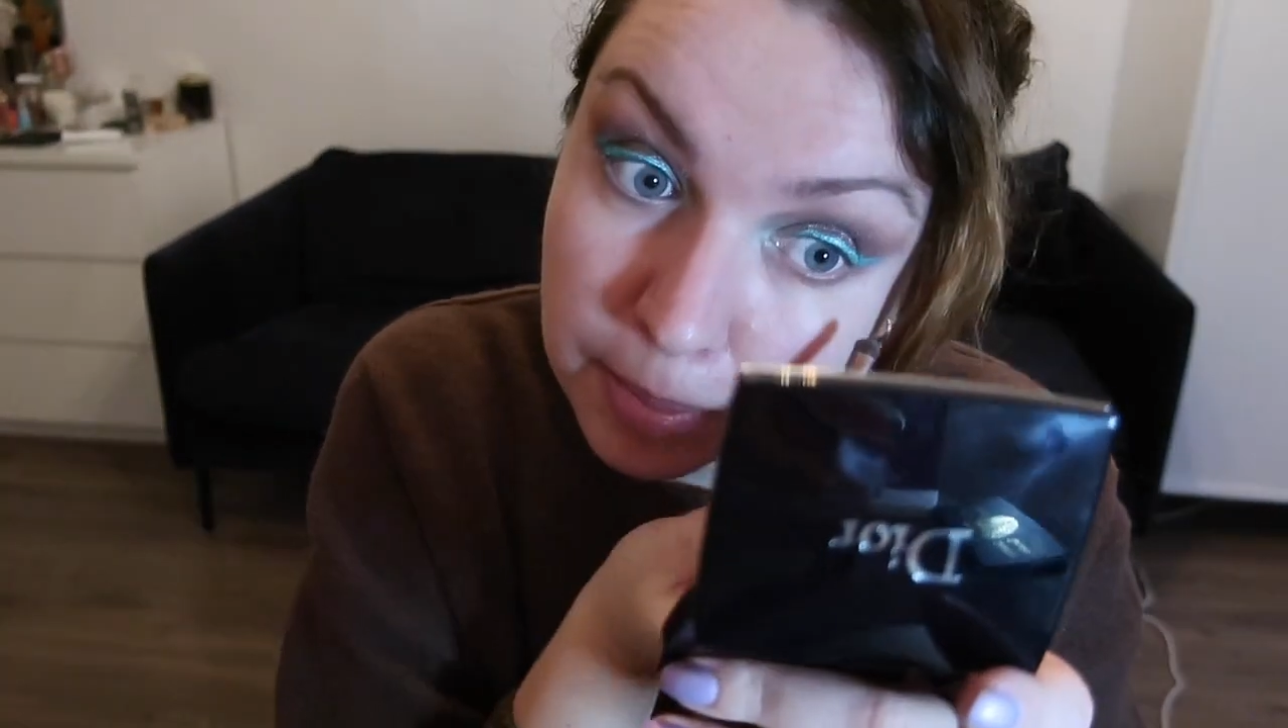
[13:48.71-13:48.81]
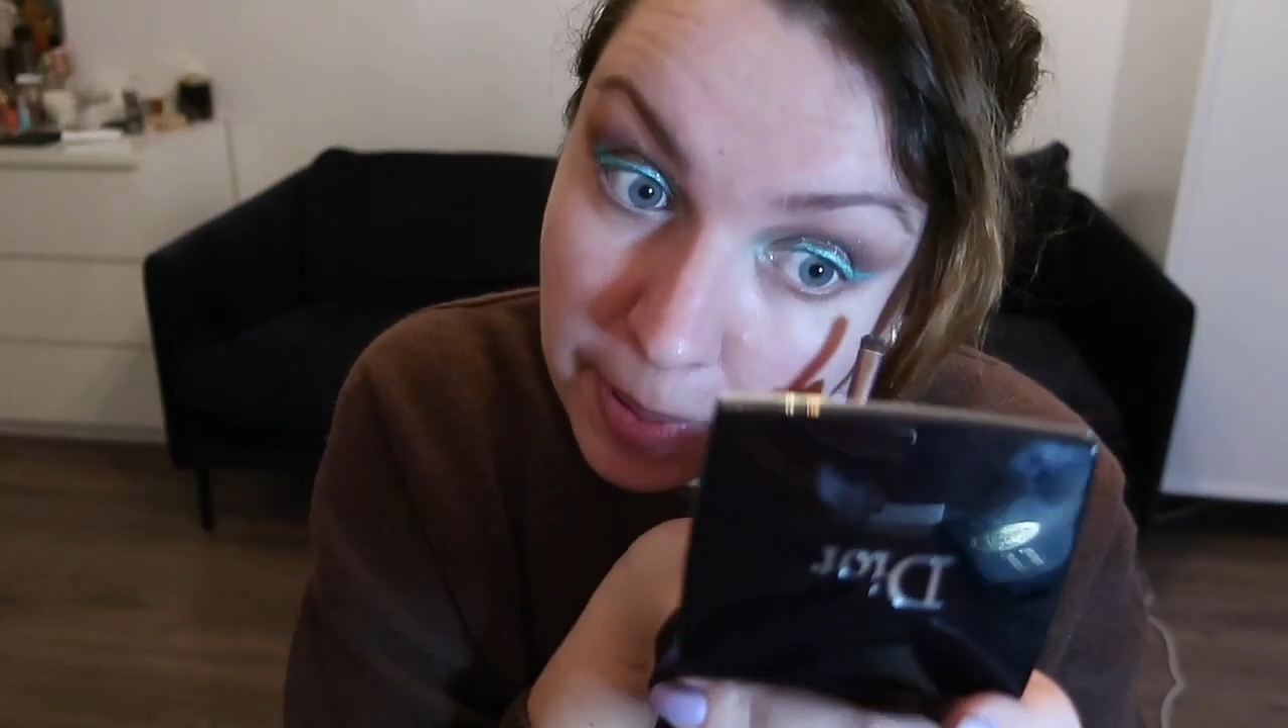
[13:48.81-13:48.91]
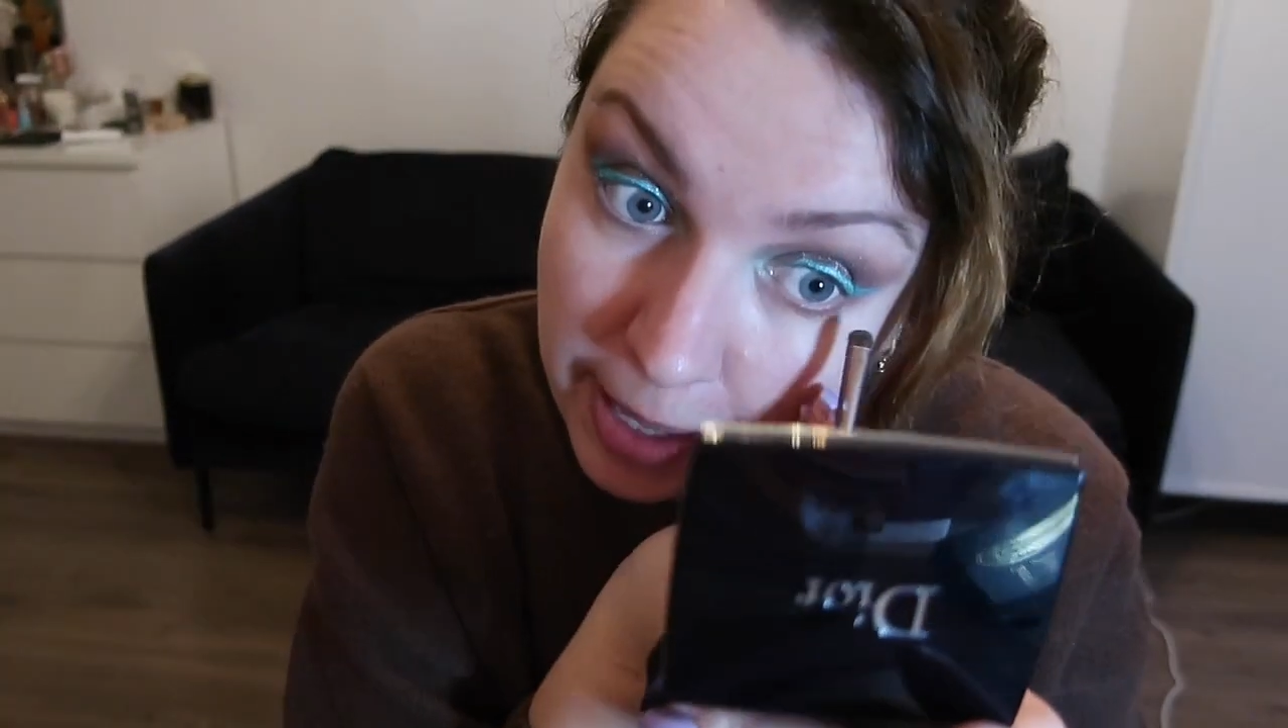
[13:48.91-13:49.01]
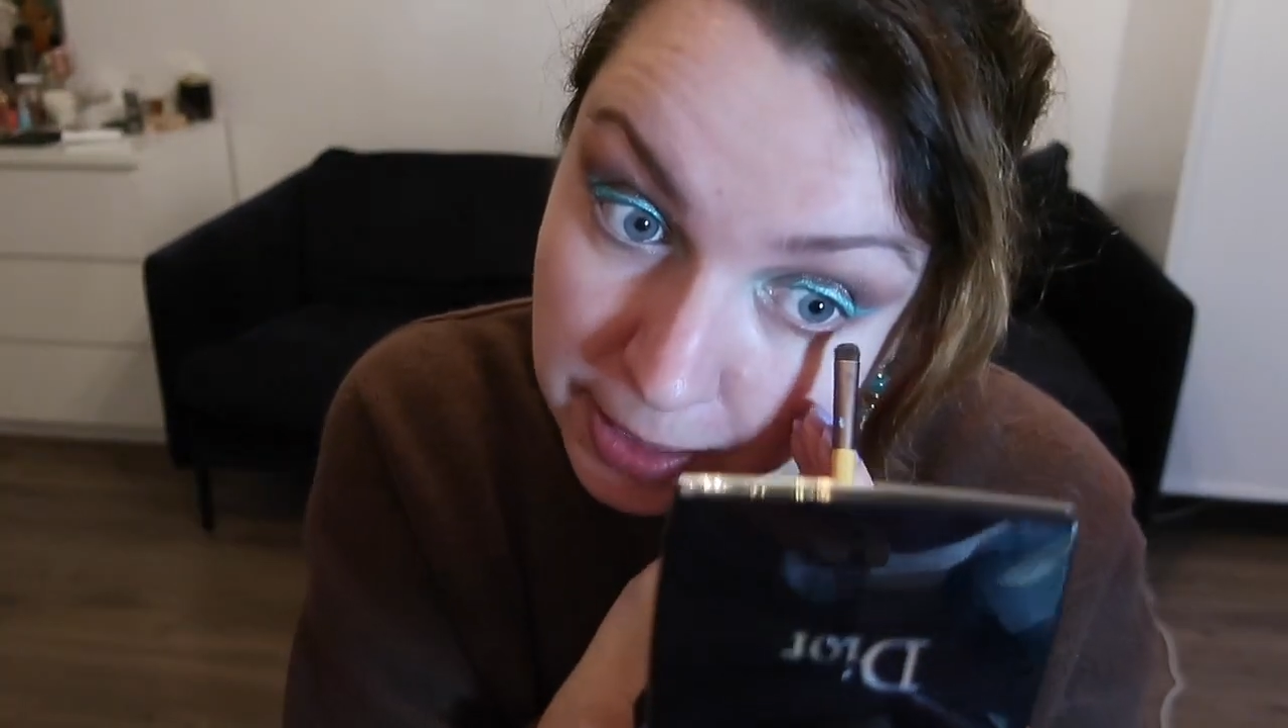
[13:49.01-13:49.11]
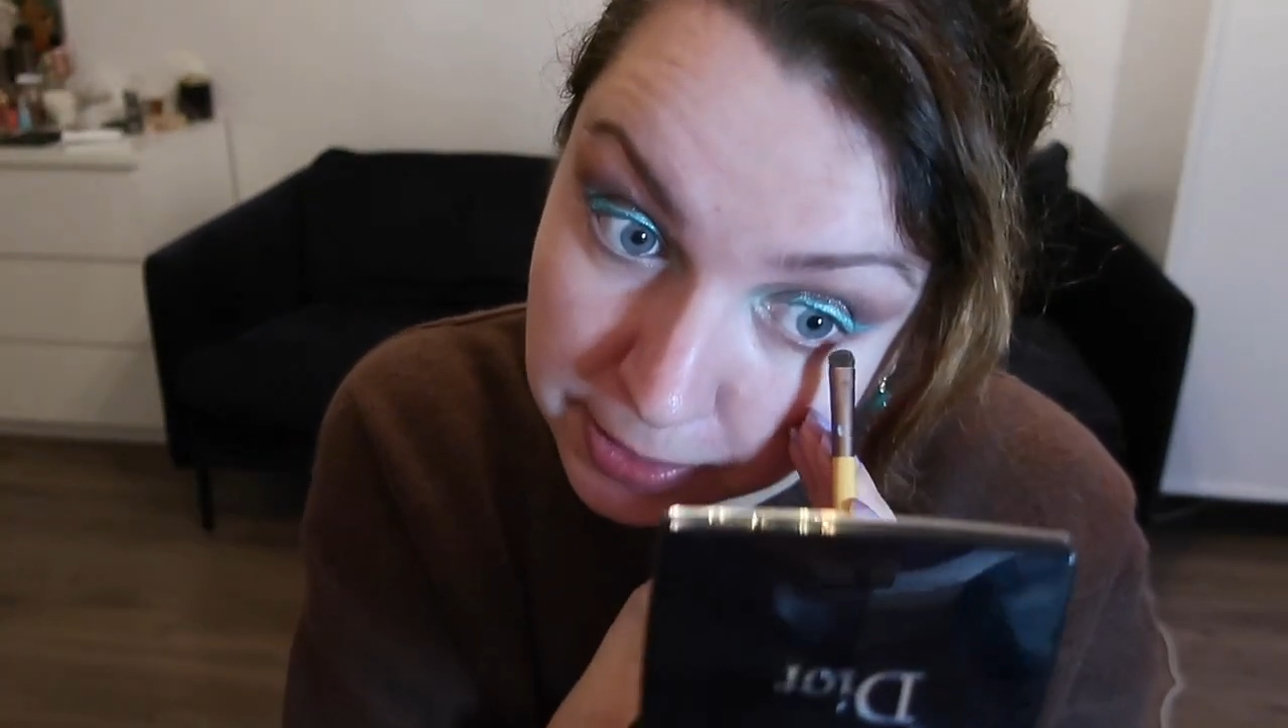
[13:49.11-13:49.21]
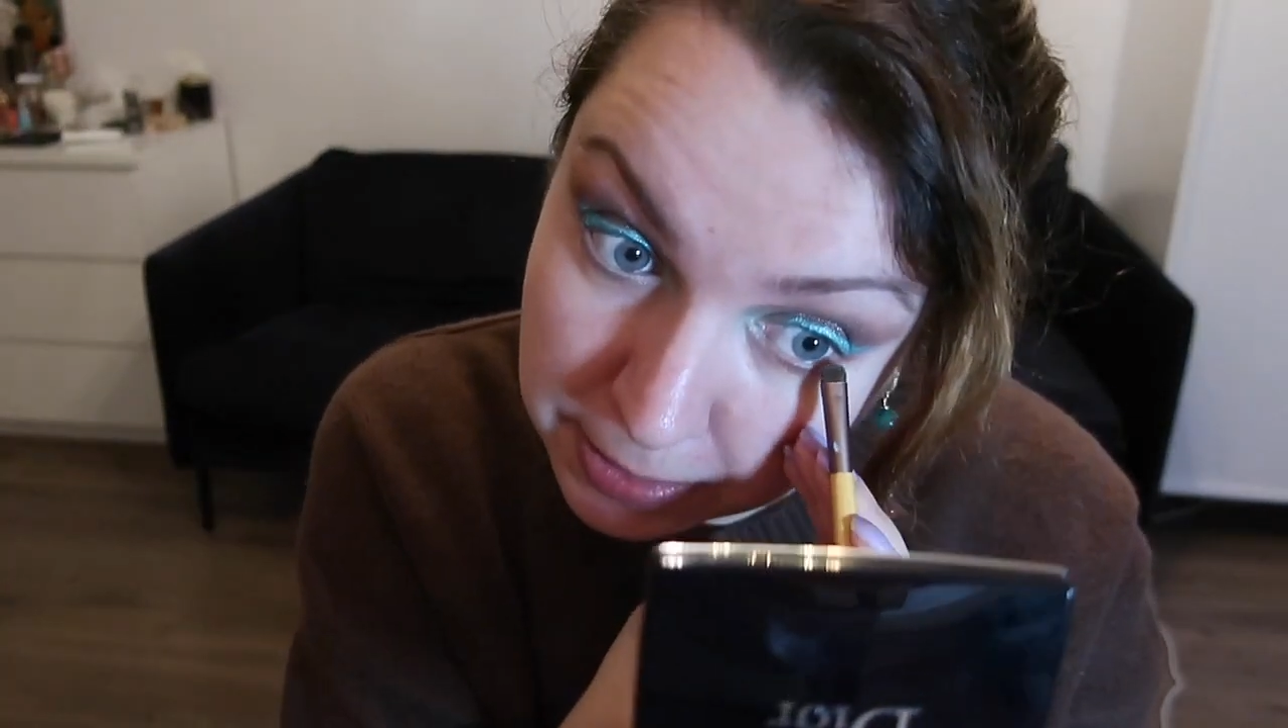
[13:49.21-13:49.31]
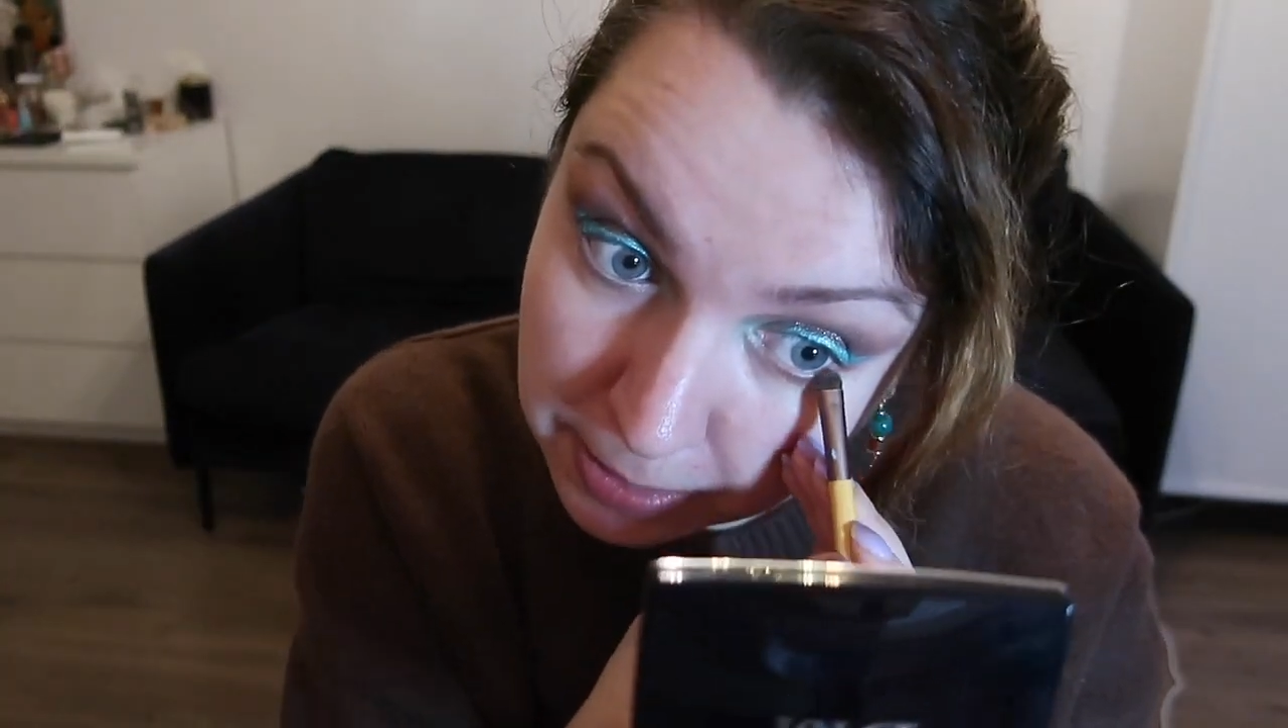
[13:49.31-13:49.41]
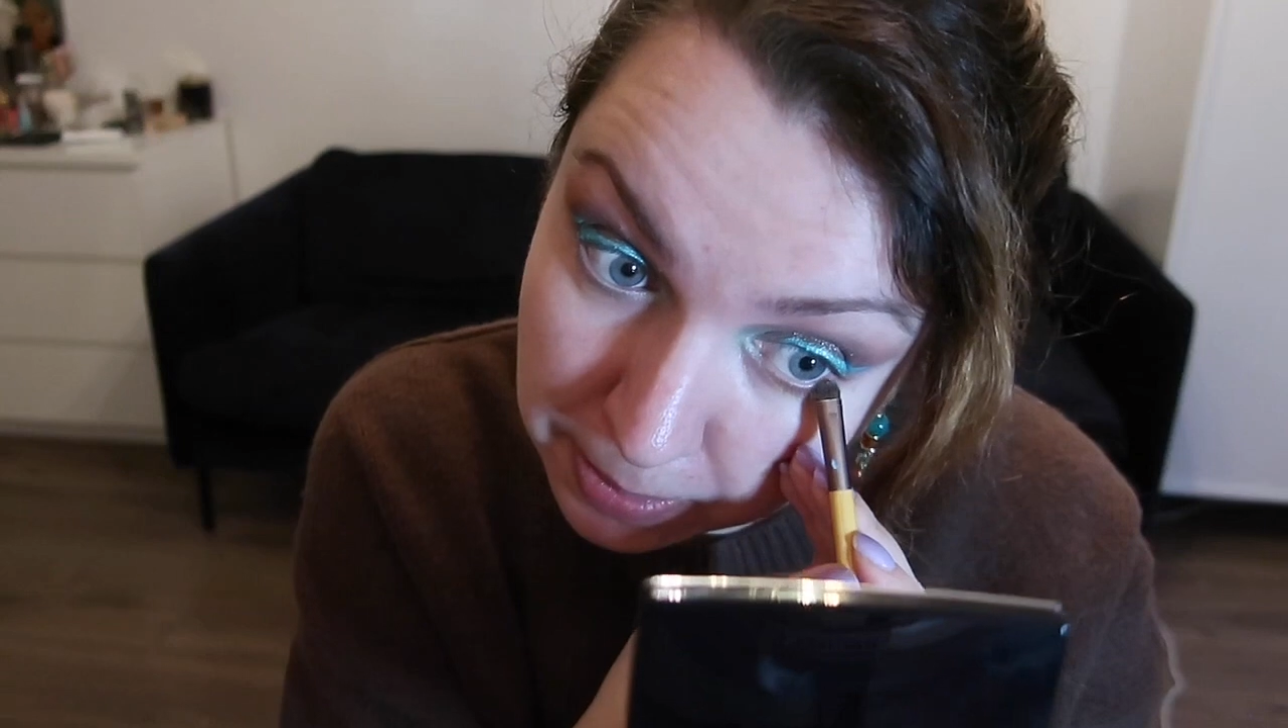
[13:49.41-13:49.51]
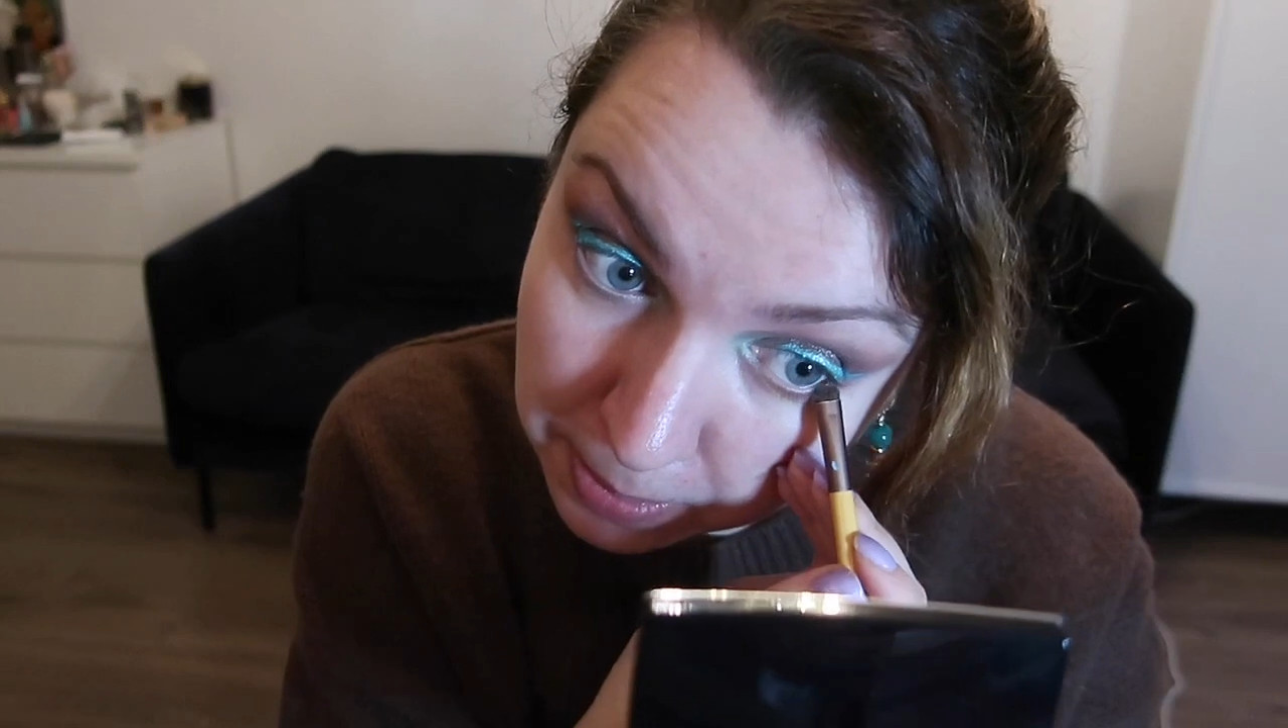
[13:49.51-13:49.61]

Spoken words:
bit